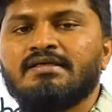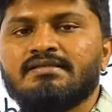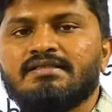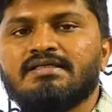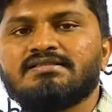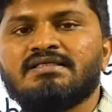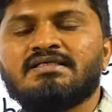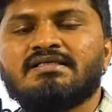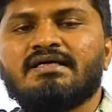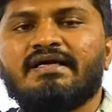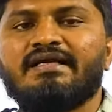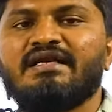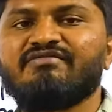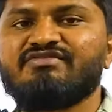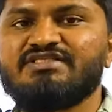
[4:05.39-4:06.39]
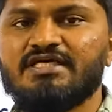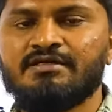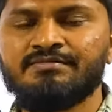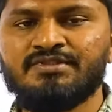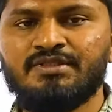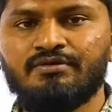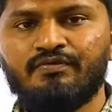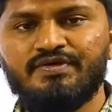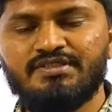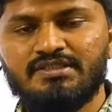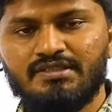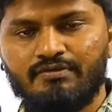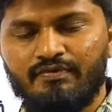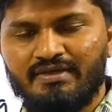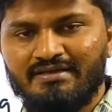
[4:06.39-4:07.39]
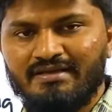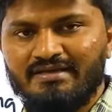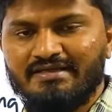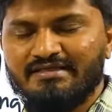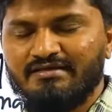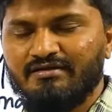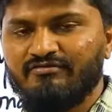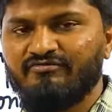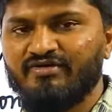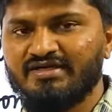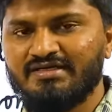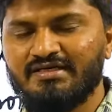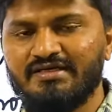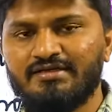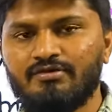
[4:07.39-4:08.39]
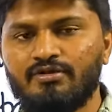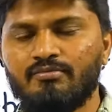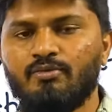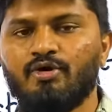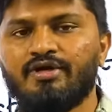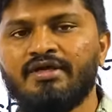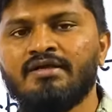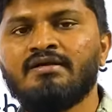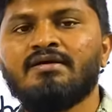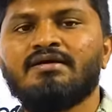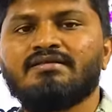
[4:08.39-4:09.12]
These are kind of germs which, when infected into the body,